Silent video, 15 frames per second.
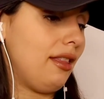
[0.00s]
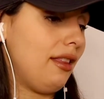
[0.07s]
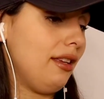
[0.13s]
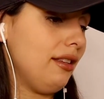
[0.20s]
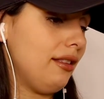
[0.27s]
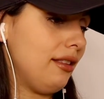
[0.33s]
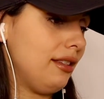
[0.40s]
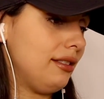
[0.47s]

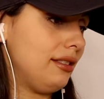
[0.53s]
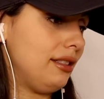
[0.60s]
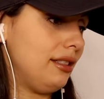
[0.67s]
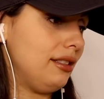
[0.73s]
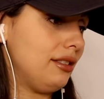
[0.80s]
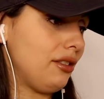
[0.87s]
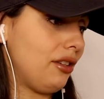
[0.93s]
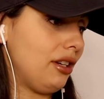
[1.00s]
think this
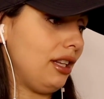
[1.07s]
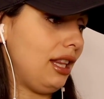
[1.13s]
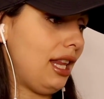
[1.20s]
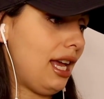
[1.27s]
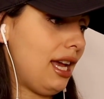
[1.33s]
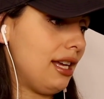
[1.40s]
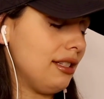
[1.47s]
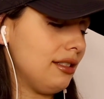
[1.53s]
is our
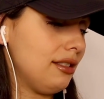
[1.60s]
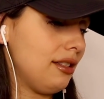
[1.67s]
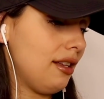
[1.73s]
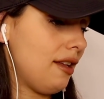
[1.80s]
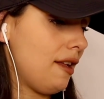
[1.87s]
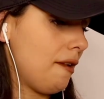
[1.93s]
last